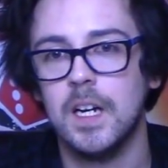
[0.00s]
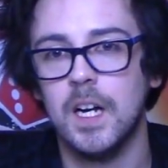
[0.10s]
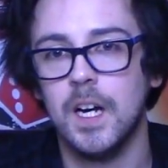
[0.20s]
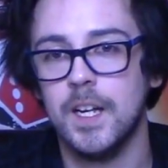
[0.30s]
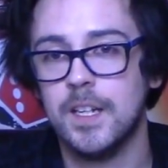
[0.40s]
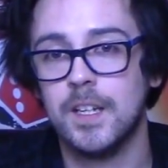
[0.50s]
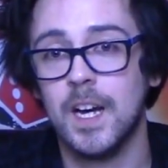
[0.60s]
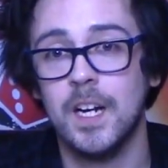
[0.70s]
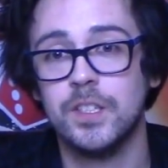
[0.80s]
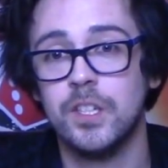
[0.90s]
You can
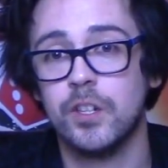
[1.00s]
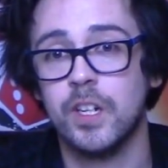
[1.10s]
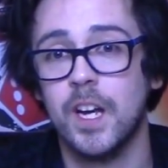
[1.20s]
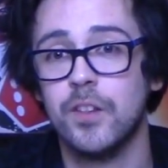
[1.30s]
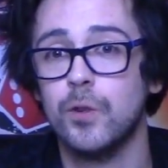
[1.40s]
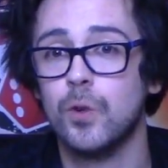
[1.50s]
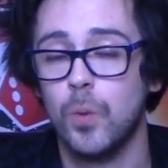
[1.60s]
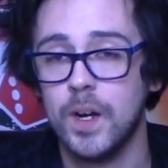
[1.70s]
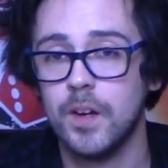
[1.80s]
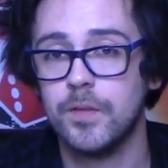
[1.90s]
guarantee you're going to get through
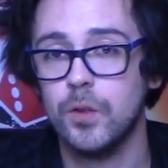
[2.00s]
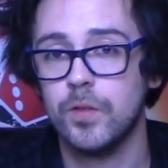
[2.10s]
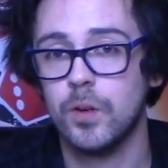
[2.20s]
quite a few